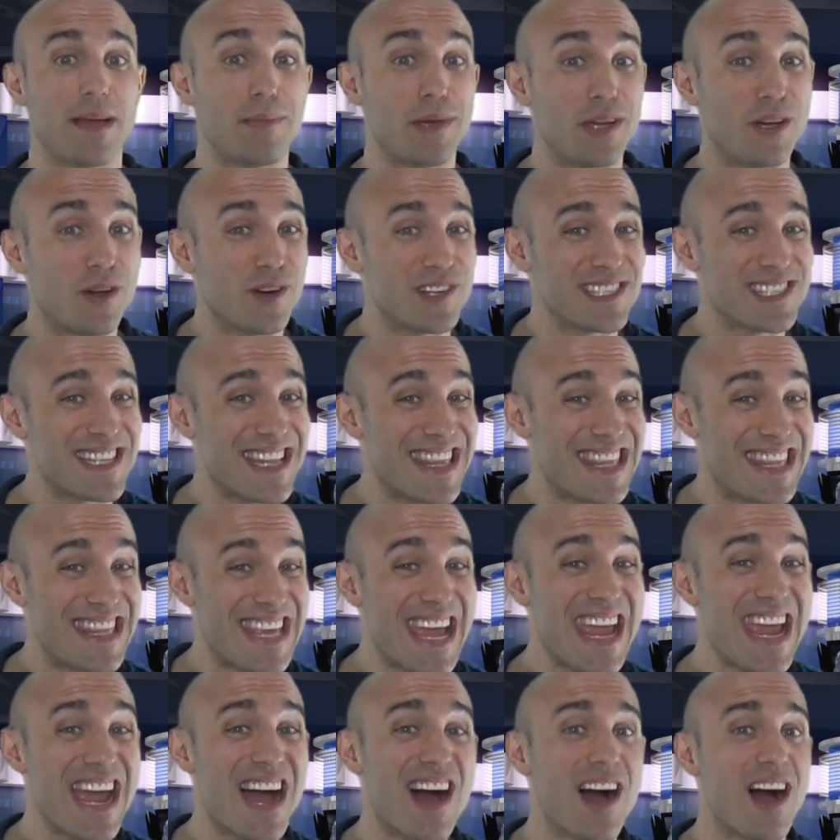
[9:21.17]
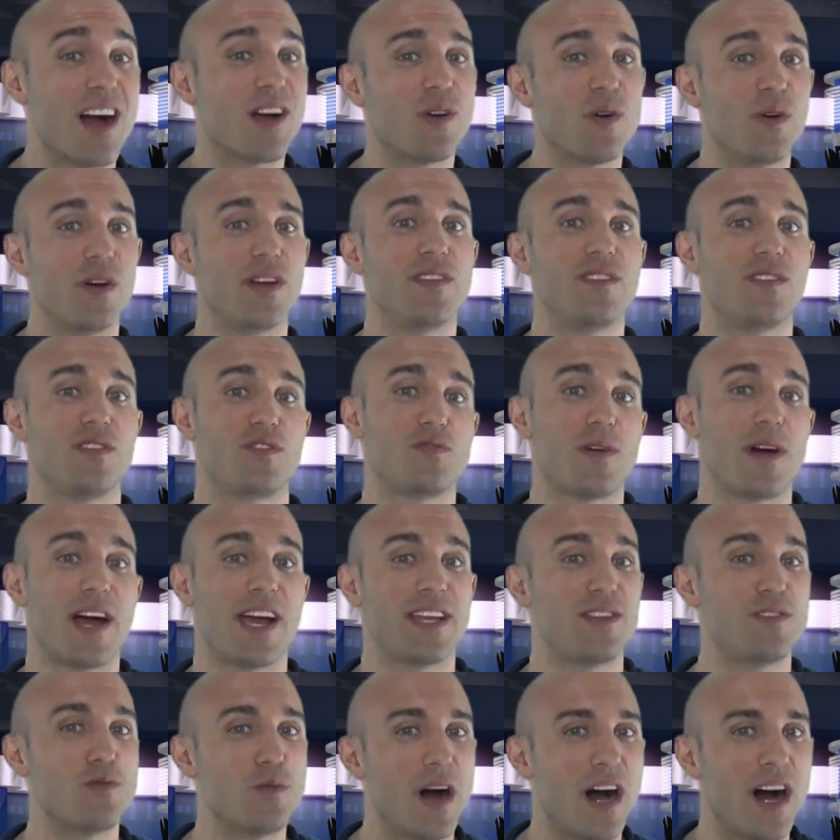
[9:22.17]
because they are going to
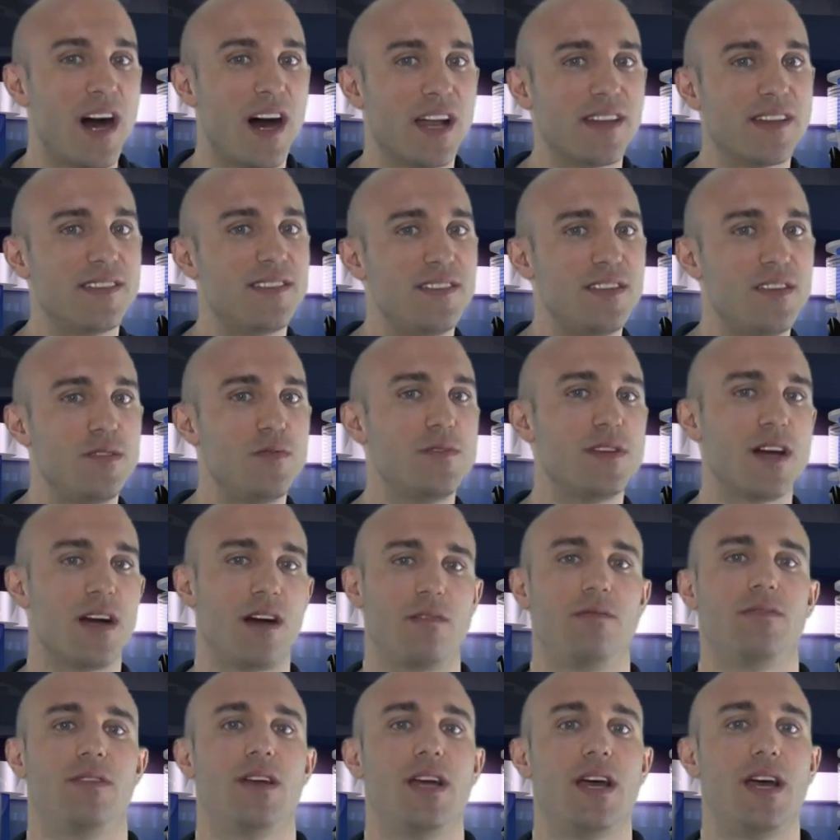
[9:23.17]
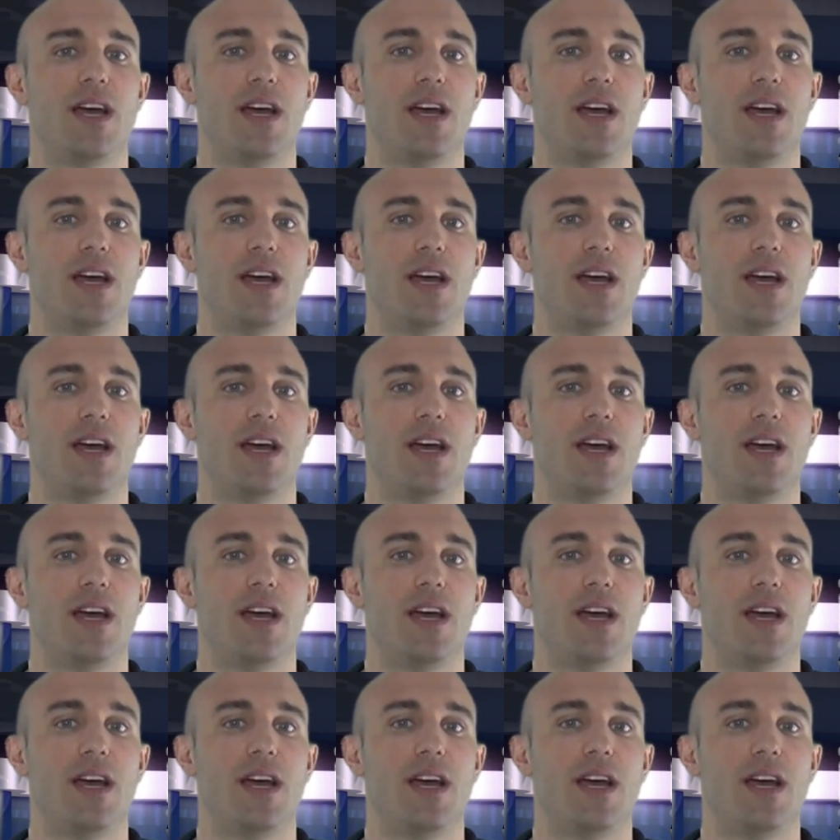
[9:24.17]
try to hunt you down.